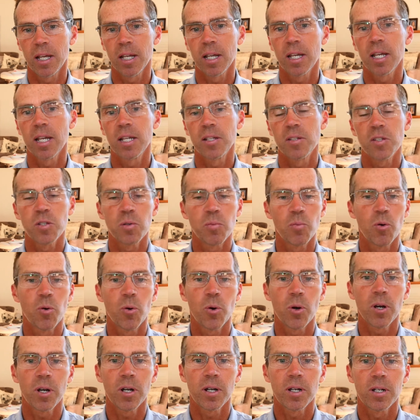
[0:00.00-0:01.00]
can
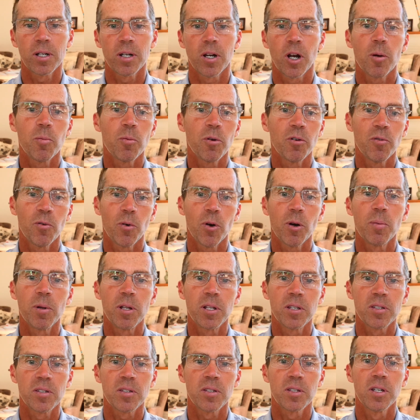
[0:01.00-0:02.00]
support our
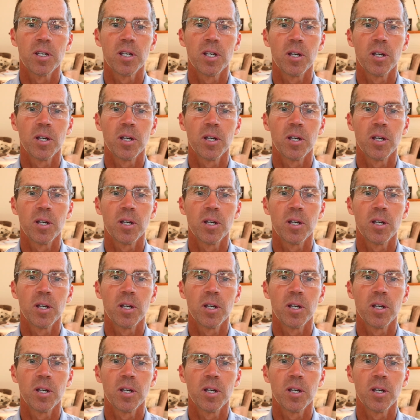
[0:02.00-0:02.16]
performance.